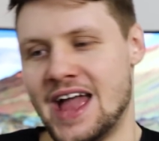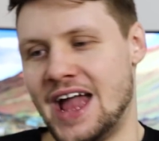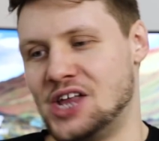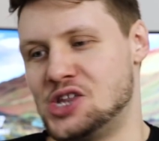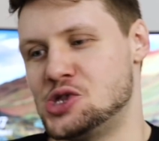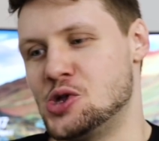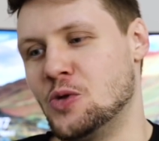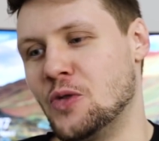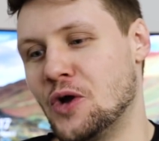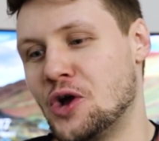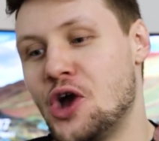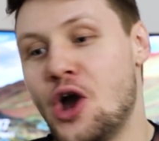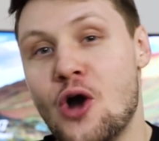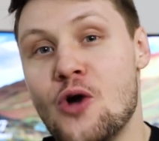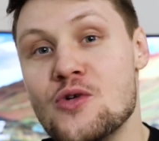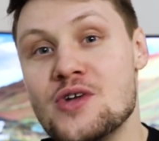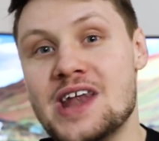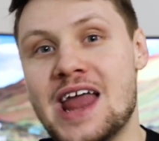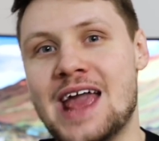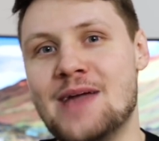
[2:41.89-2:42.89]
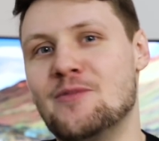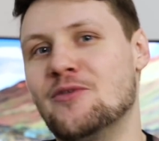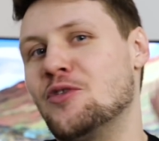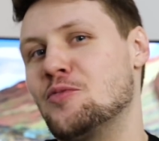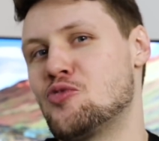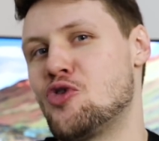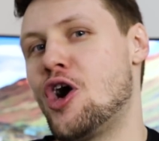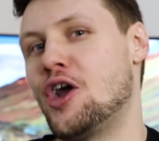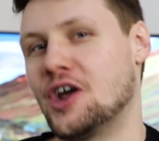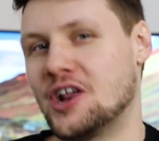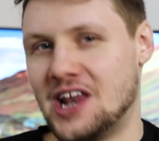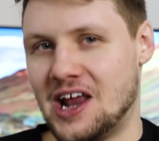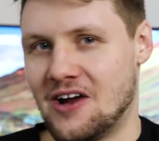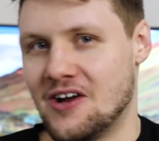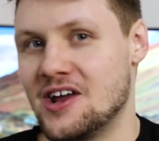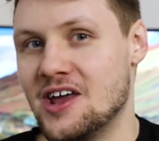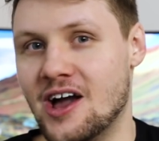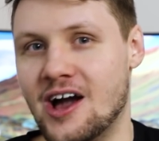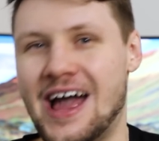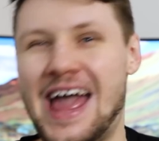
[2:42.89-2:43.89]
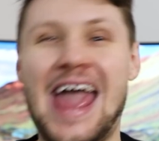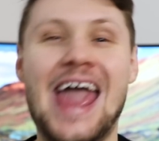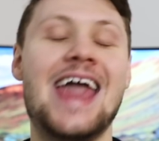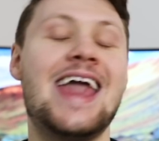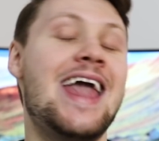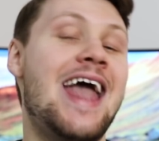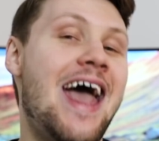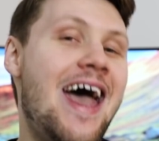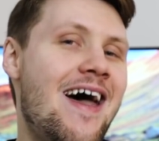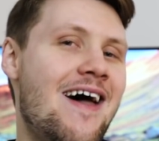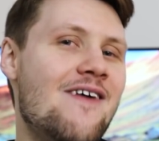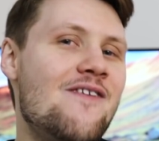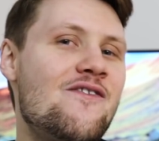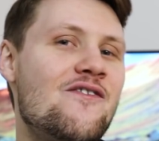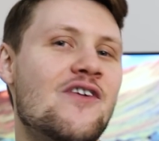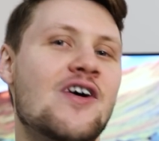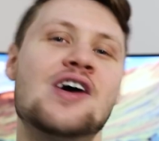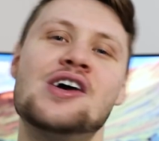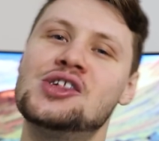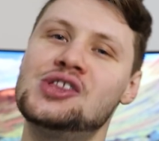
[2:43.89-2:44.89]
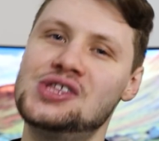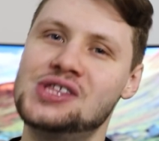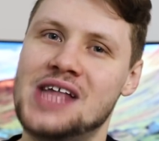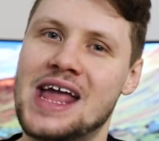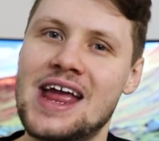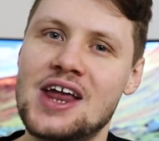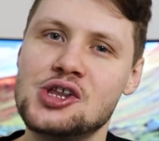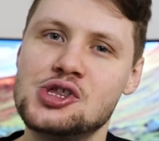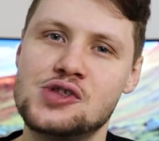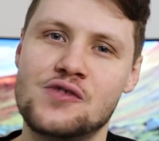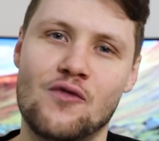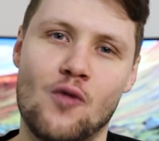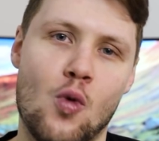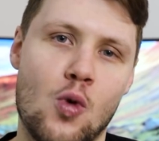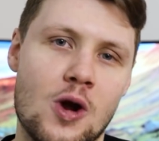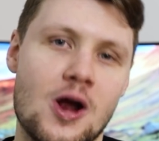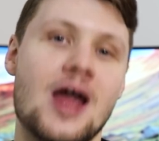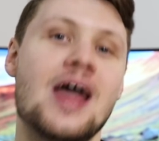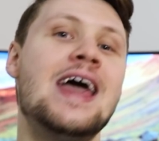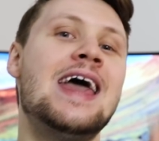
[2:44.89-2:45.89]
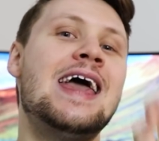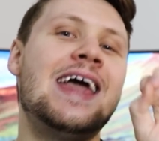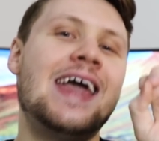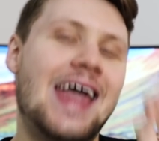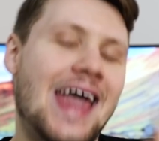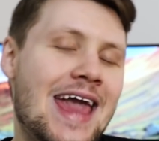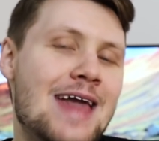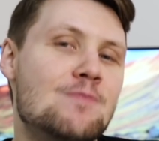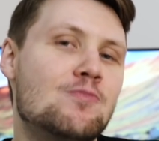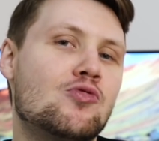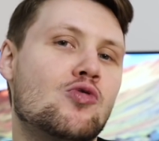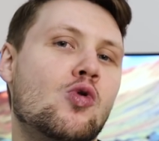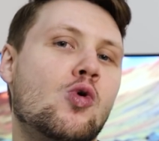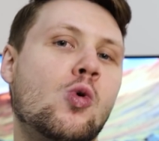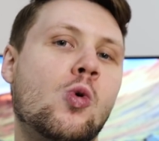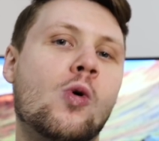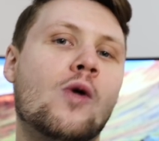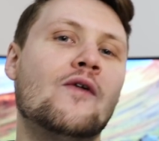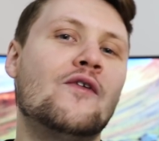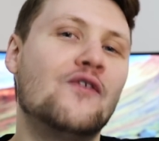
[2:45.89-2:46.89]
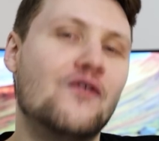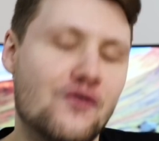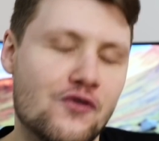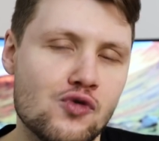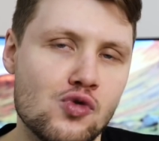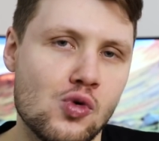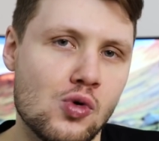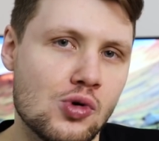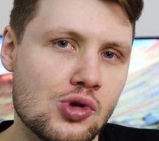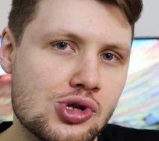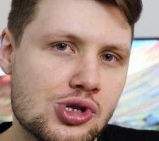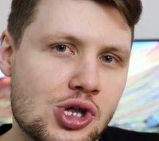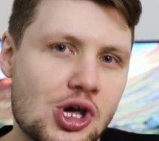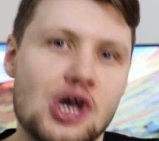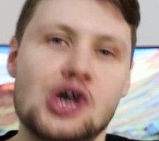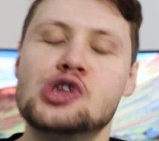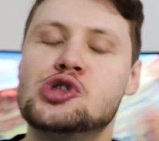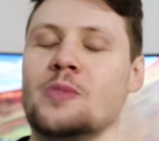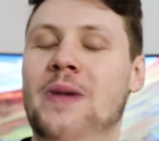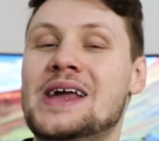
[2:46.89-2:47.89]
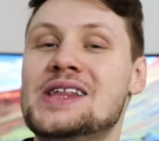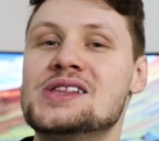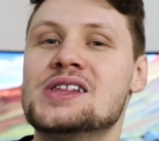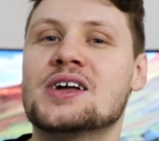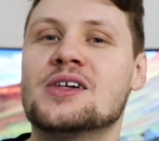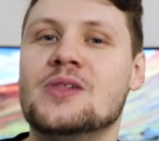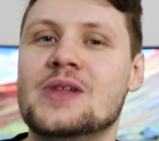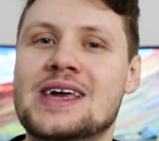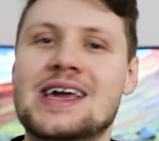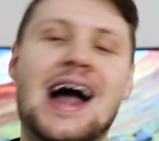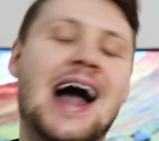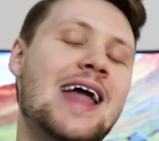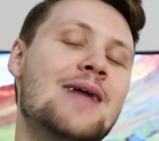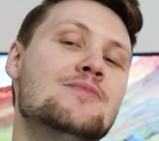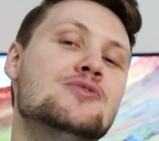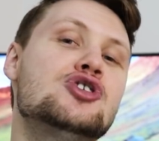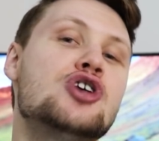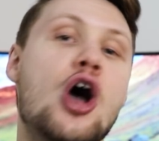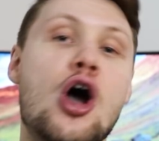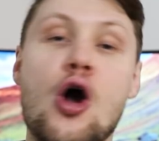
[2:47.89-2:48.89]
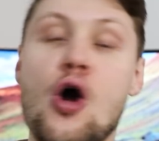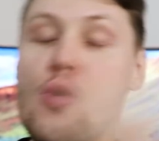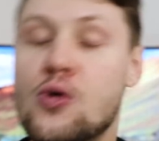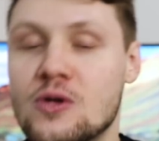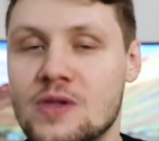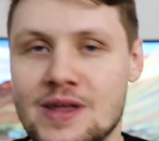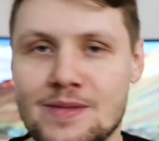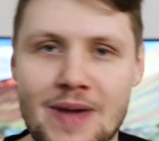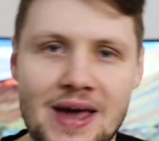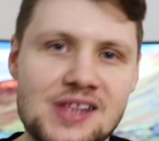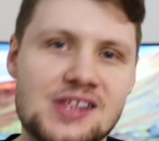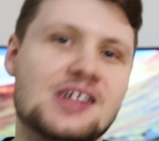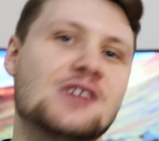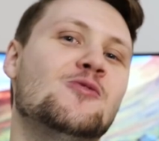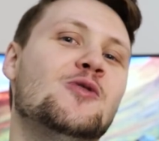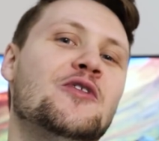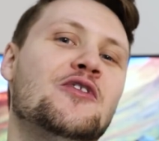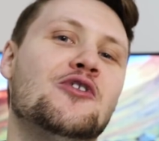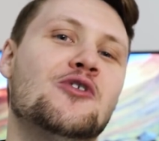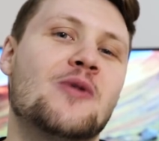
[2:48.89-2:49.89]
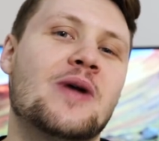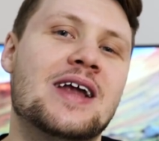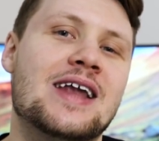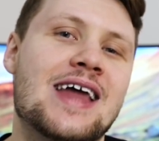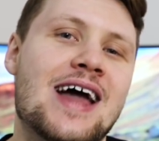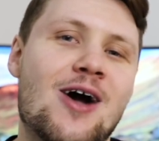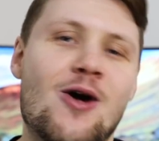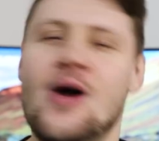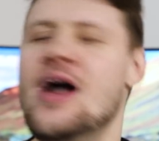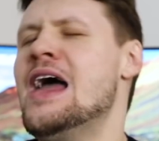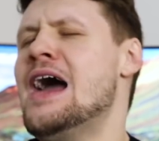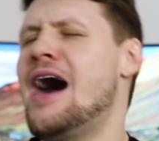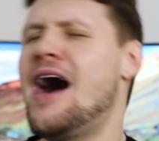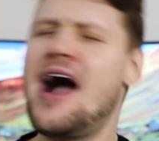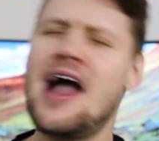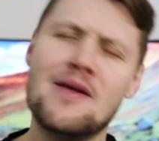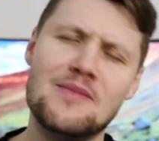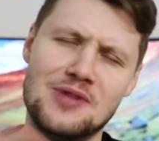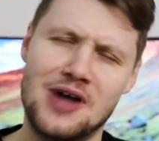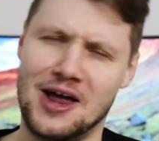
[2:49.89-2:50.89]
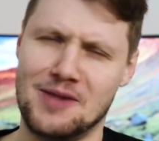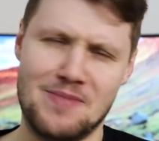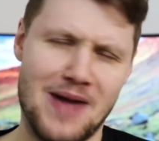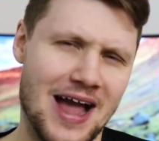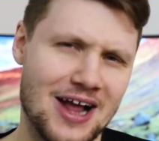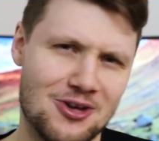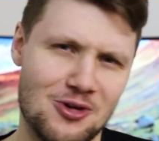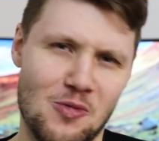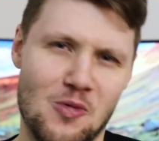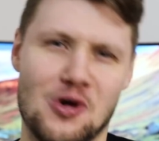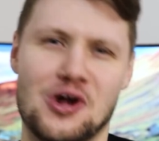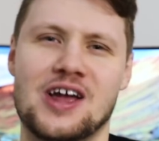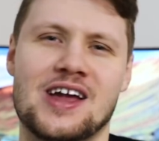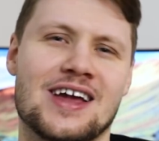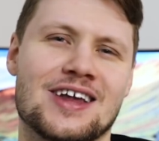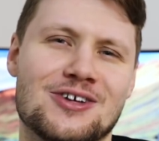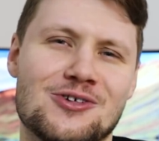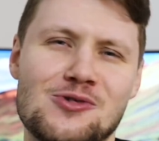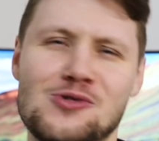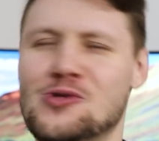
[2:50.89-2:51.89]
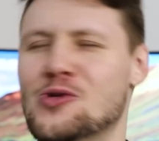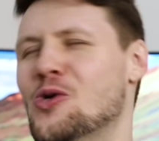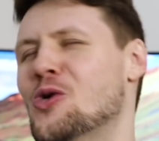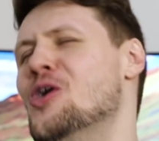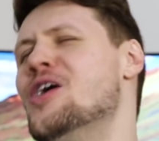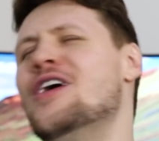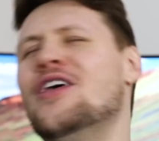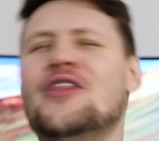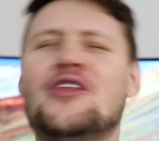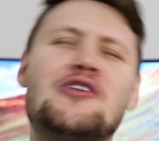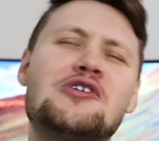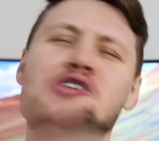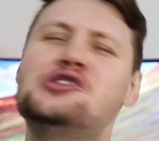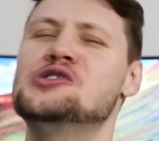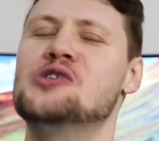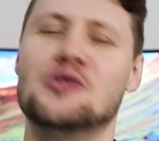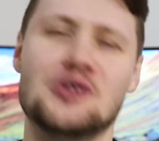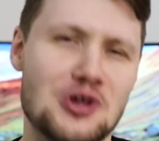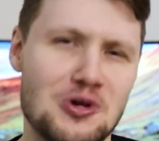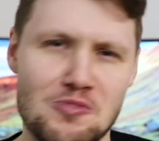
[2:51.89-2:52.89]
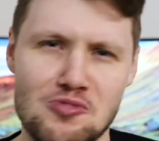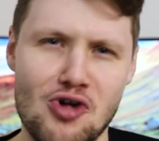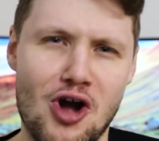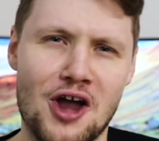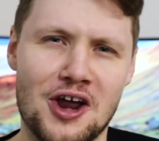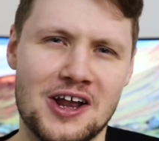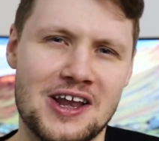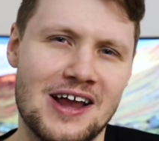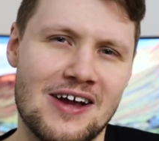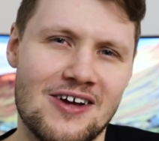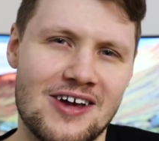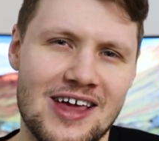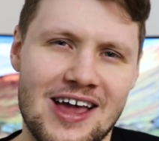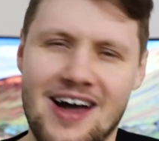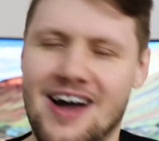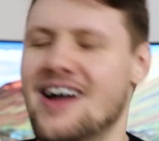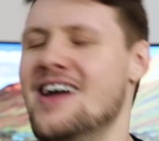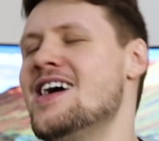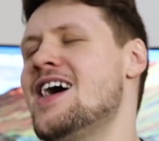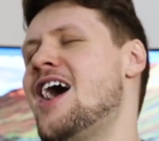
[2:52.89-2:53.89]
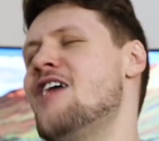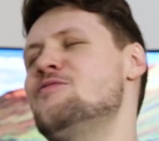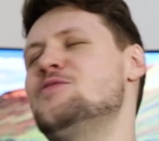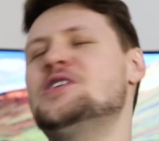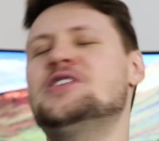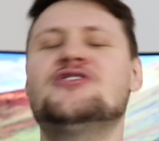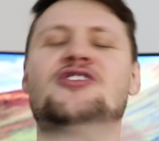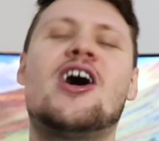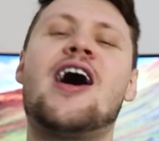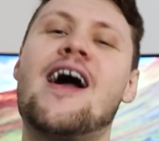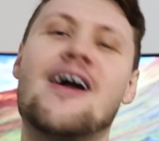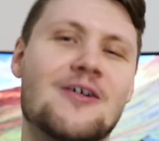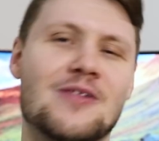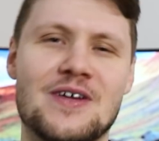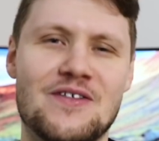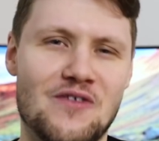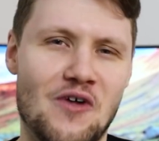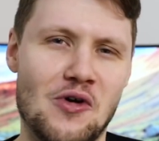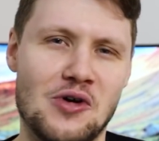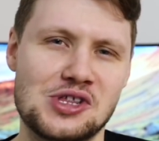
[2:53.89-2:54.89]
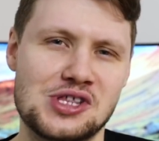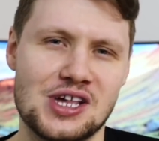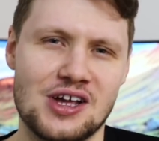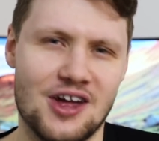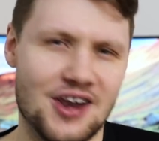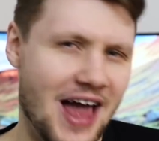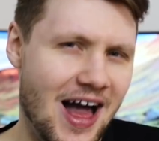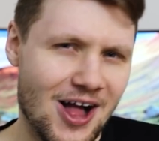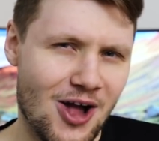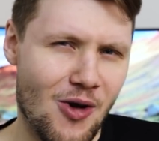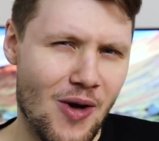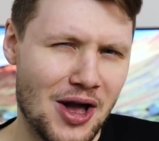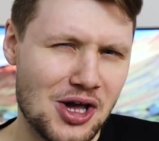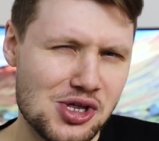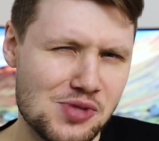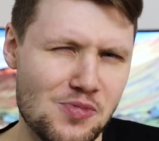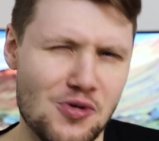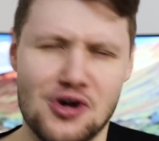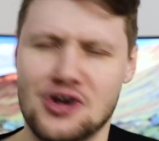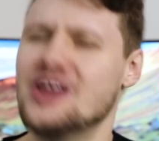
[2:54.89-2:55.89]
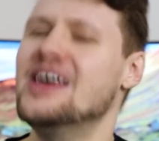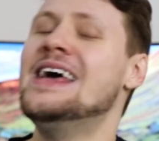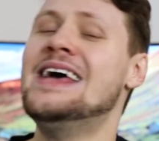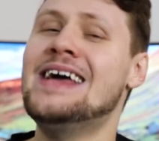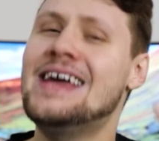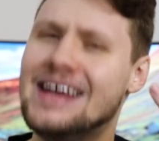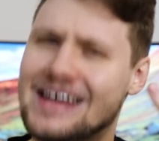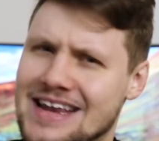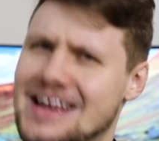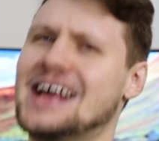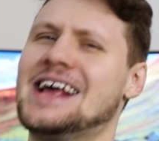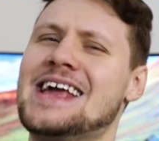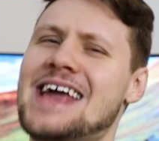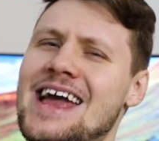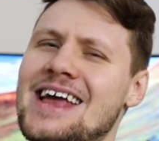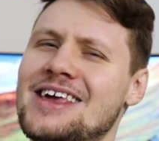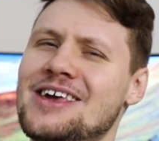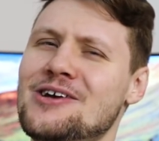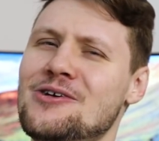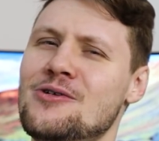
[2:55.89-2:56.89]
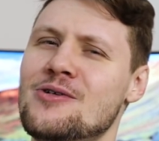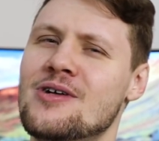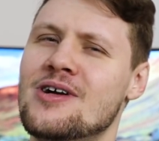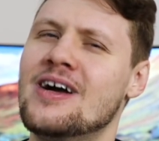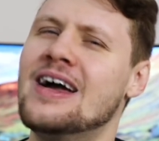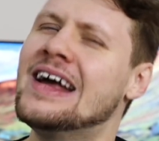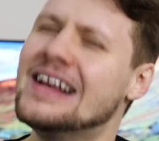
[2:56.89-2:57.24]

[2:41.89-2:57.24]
And so the code name of the product area, AF, stands for April Fools. So basically, I am totally messing with you right now. I am not back to working at Google. There is no new product area. I've been entirely focusing on Algo Expert. And did I get you?